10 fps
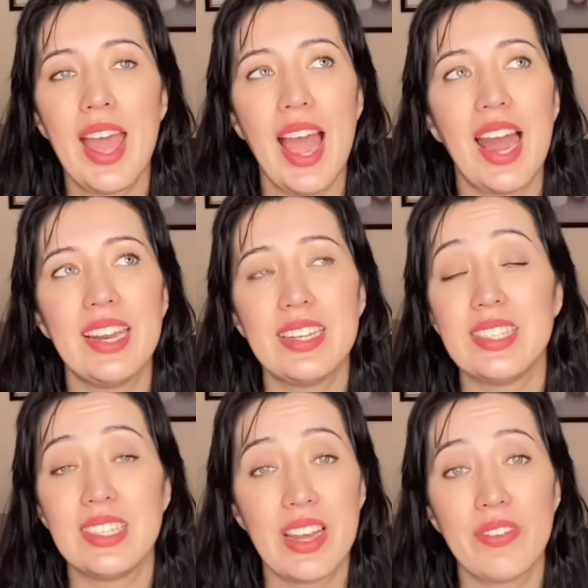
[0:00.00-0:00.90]
and it's
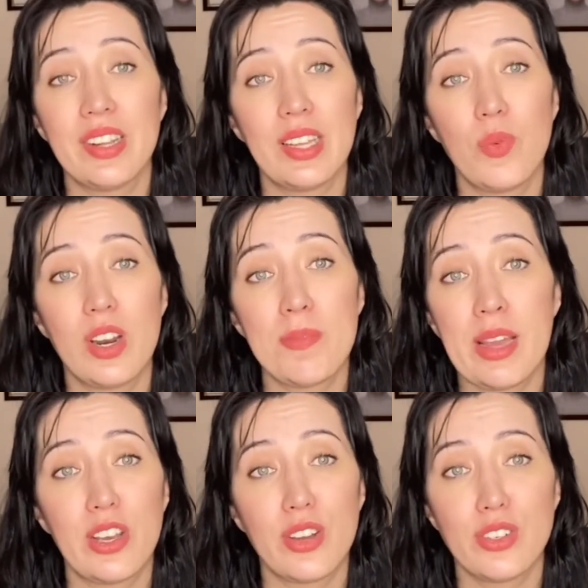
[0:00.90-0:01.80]
definitely one of my
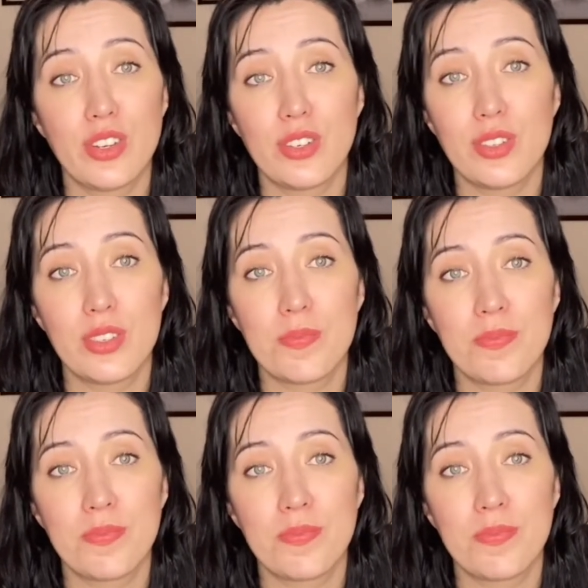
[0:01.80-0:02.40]
go-tos.